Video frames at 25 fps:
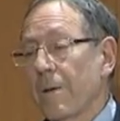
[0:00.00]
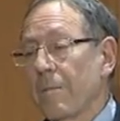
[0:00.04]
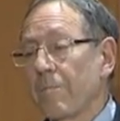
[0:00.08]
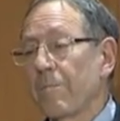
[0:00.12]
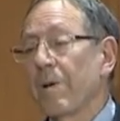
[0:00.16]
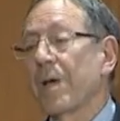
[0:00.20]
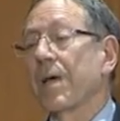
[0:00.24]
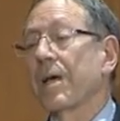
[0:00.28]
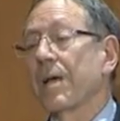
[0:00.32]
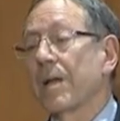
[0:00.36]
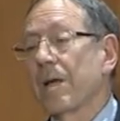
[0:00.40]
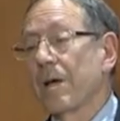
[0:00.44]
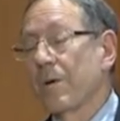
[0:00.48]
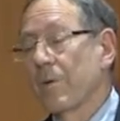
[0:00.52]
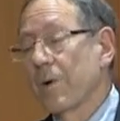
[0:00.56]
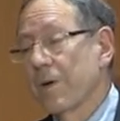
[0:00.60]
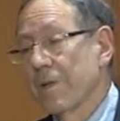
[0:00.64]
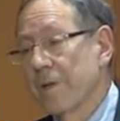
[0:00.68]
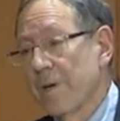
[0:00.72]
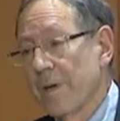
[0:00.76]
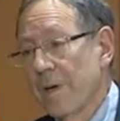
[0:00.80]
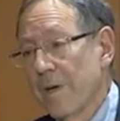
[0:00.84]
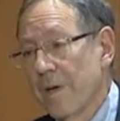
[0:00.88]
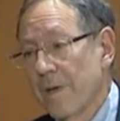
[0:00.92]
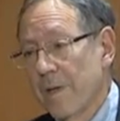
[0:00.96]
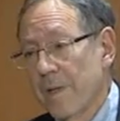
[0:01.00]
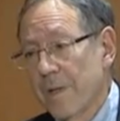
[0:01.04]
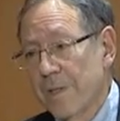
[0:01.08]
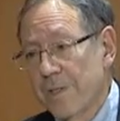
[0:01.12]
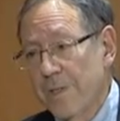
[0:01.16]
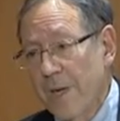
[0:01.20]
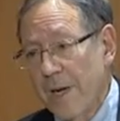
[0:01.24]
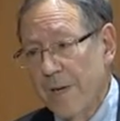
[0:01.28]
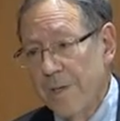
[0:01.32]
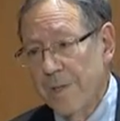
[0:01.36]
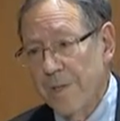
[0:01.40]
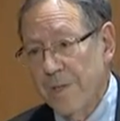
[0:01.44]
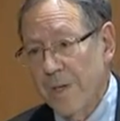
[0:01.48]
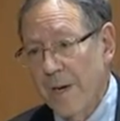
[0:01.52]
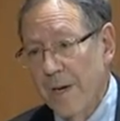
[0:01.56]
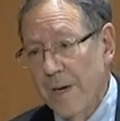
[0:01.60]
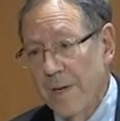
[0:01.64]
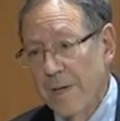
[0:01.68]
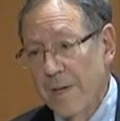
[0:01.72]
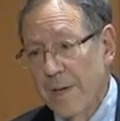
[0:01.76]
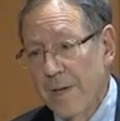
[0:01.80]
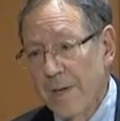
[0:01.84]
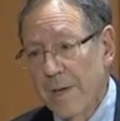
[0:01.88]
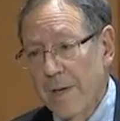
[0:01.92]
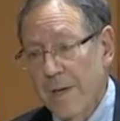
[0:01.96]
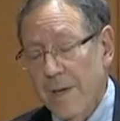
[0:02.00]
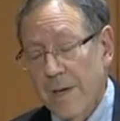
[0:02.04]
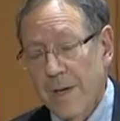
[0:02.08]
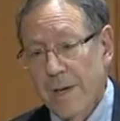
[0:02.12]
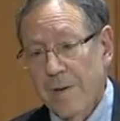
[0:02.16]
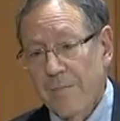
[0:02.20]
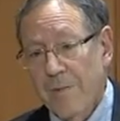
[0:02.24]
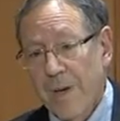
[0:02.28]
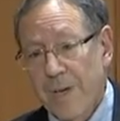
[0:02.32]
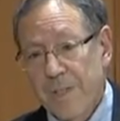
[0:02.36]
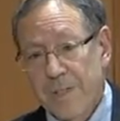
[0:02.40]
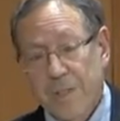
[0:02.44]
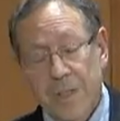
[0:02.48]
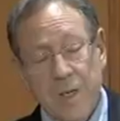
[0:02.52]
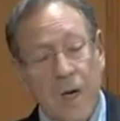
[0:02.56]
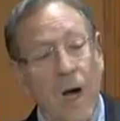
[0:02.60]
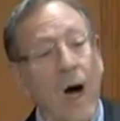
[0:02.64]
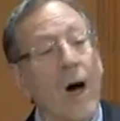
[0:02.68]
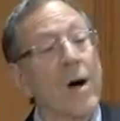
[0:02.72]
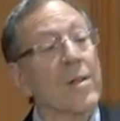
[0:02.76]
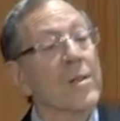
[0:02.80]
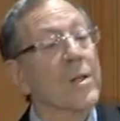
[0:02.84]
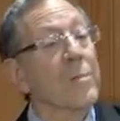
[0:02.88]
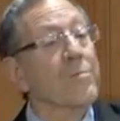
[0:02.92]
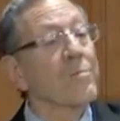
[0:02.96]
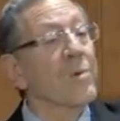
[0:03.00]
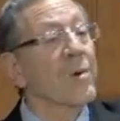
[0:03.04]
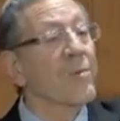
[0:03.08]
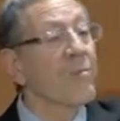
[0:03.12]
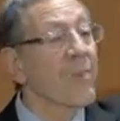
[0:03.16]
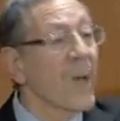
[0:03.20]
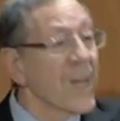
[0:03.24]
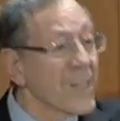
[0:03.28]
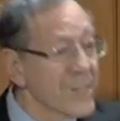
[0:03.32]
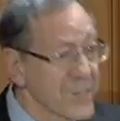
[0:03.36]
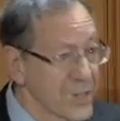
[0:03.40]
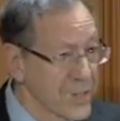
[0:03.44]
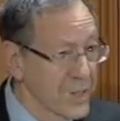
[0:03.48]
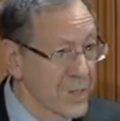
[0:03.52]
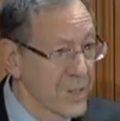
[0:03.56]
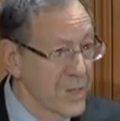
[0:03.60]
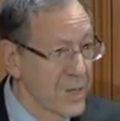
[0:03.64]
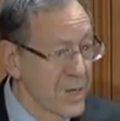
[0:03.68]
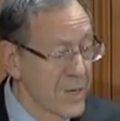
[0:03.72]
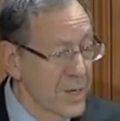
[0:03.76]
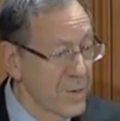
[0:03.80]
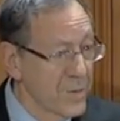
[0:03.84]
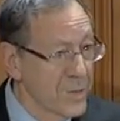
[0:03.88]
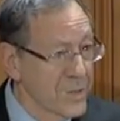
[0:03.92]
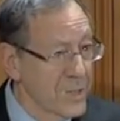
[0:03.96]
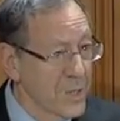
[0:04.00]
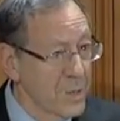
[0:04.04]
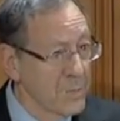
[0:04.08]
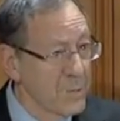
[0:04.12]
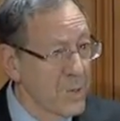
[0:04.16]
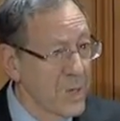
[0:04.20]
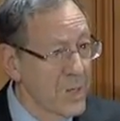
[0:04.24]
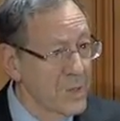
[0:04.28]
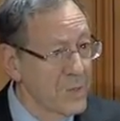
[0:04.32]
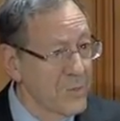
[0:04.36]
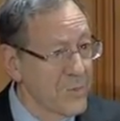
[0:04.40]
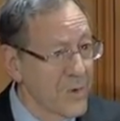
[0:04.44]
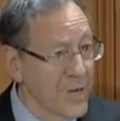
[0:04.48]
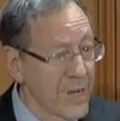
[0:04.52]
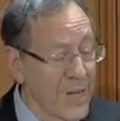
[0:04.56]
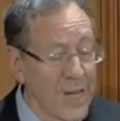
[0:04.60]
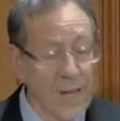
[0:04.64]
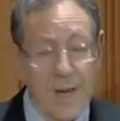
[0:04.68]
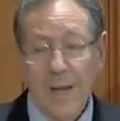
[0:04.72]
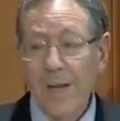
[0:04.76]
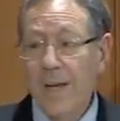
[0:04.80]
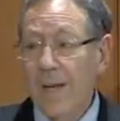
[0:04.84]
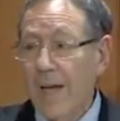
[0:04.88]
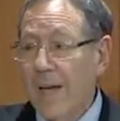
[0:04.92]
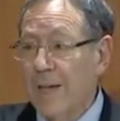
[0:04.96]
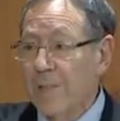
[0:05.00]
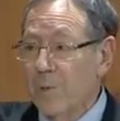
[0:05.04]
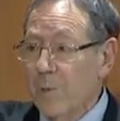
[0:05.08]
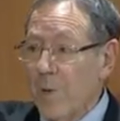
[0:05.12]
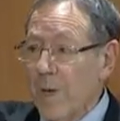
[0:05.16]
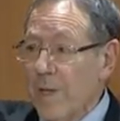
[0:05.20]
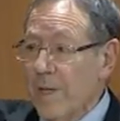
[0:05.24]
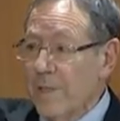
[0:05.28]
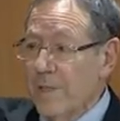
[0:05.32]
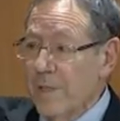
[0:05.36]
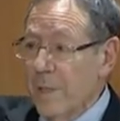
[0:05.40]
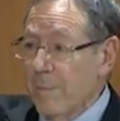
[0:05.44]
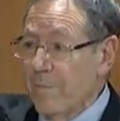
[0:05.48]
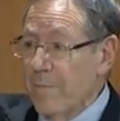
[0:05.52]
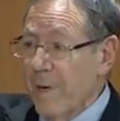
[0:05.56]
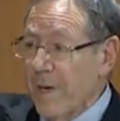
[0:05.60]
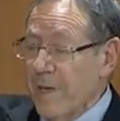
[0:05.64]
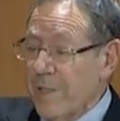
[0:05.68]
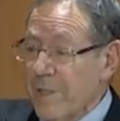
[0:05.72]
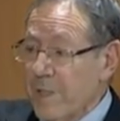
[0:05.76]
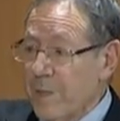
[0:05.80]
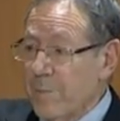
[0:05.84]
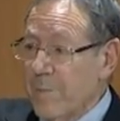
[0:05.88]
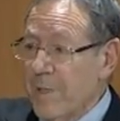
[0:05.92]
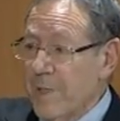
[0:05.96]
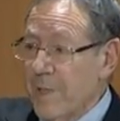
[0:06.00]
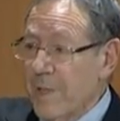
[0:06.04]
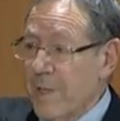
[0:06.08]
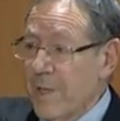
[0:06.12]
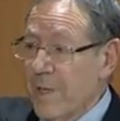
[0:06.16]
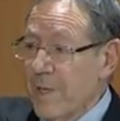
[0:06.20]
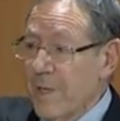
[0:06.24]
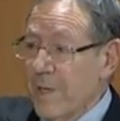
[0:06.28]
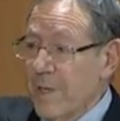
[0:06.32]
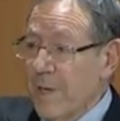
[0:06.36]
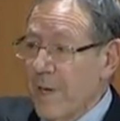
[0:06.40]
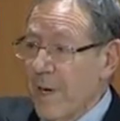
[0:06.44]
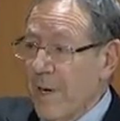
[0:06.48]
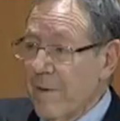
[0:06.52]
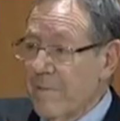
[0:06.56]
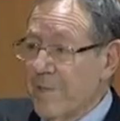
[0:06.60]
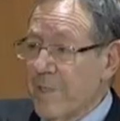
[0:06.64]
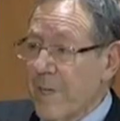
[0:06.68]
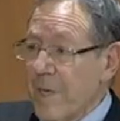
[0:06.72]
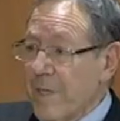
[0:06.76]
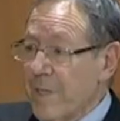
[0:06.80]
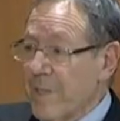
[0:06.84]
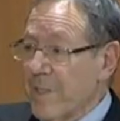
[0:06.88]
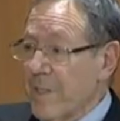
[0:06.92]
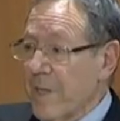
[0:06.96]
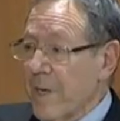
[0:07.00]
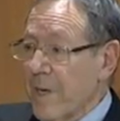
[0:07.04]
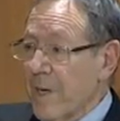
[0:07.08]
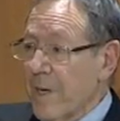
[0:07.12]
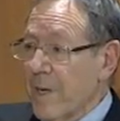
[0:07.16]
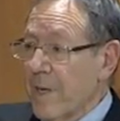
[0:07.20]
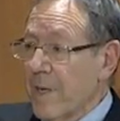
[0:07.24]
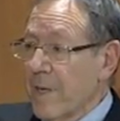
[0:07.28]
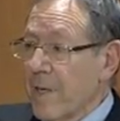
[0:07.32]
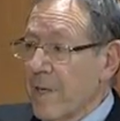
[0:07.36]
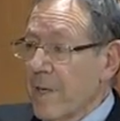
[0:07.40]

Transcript: beginning with the Genocide Convention on the prevention, and we sometimes forget, as well as the punishment of genocide.